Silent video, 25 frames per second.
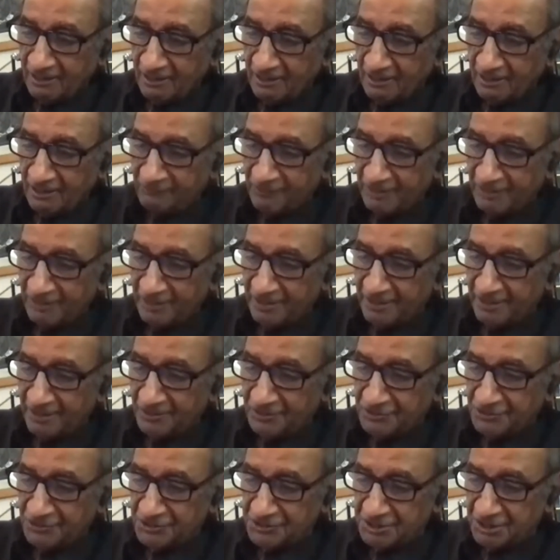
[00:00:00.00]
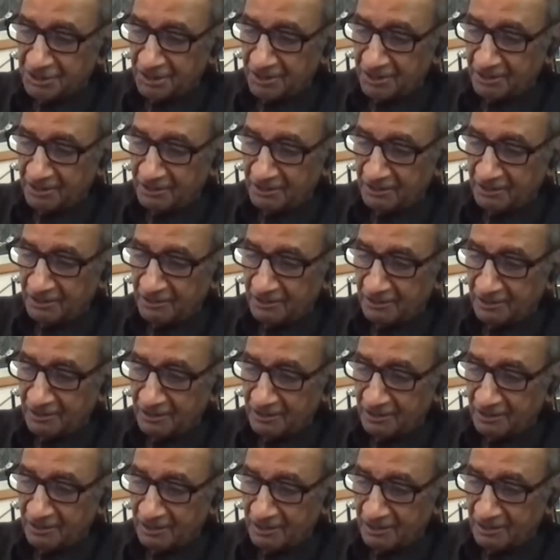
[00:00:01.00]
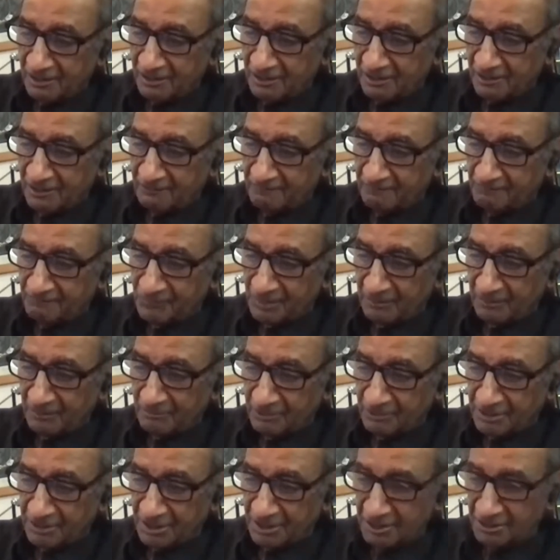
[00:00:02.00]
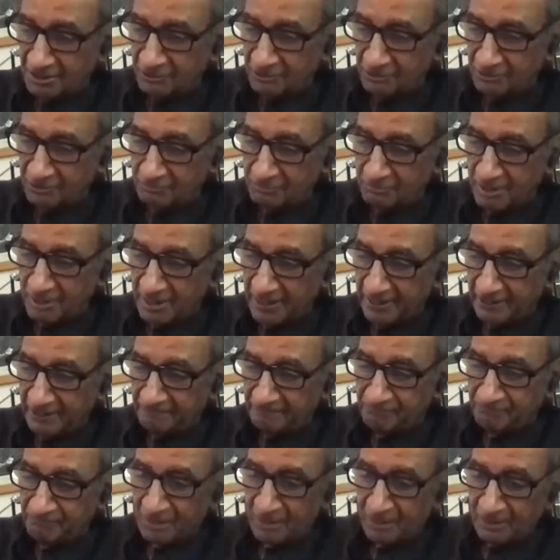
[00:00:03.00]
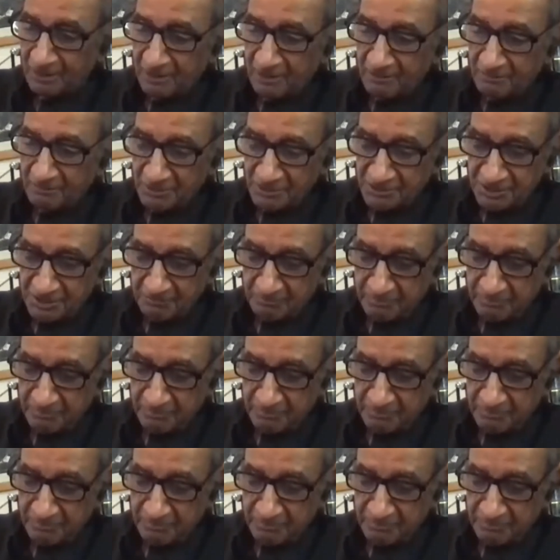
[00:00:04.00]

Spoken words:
very interesting keynote by Mr.